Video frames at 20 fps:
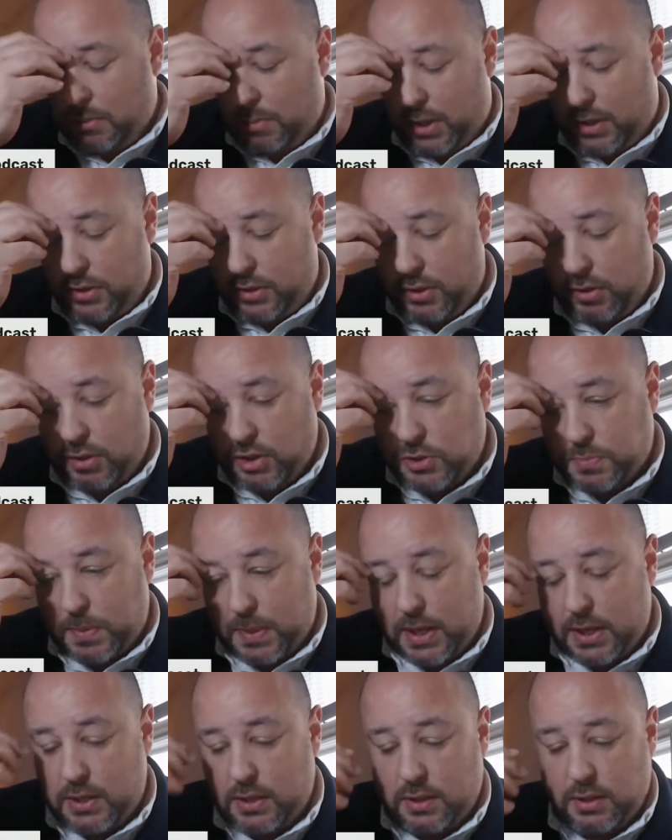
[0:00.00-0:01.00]
But there has
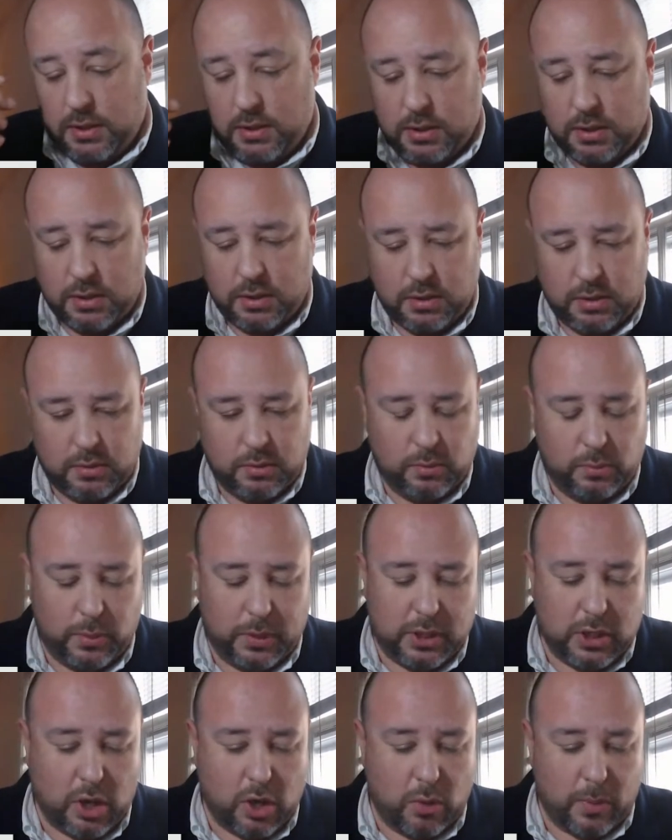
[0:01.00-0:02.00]
been,
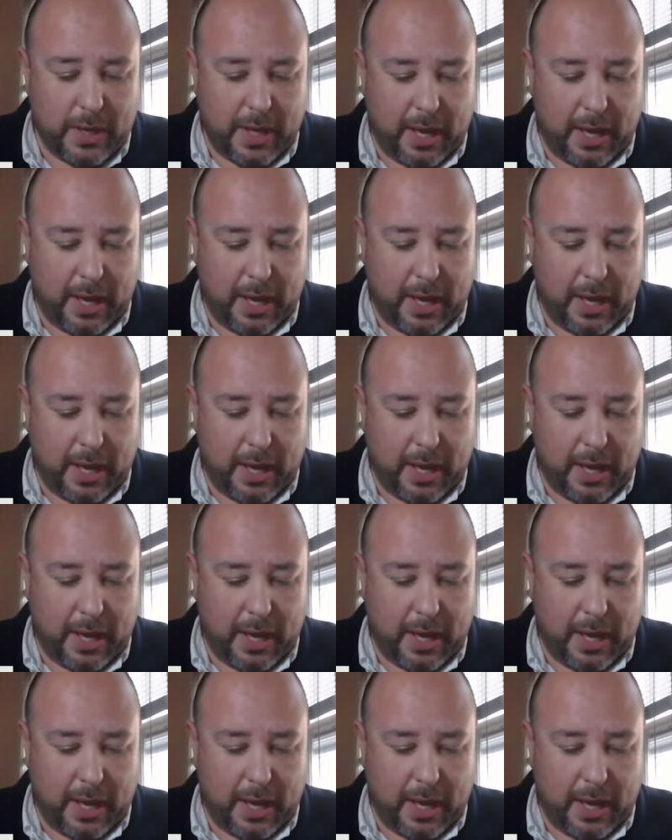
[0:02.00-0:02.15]
we know we